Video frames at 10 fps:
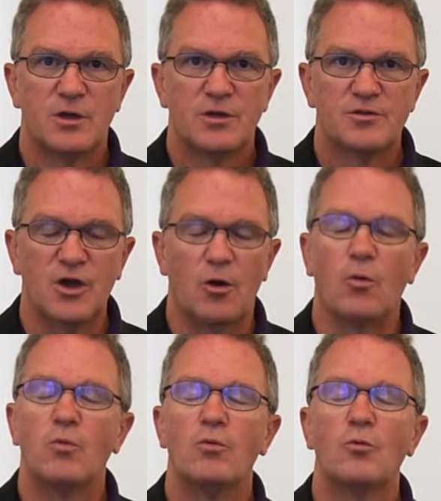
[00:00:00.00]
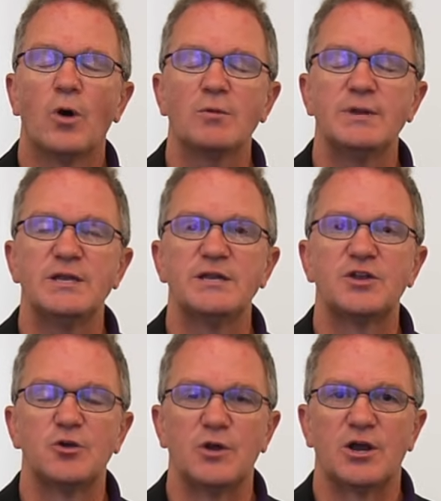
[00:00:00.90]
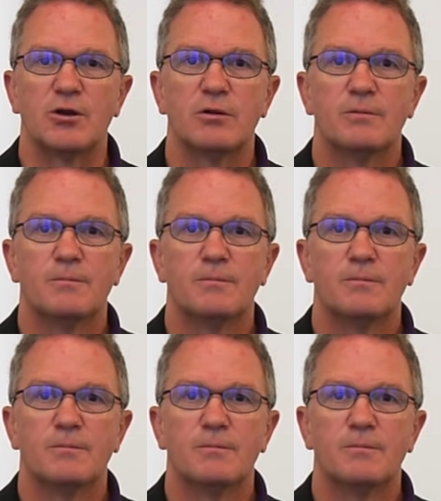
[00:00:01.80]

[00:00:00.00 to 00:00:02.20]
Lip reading: So, what do we need to do here?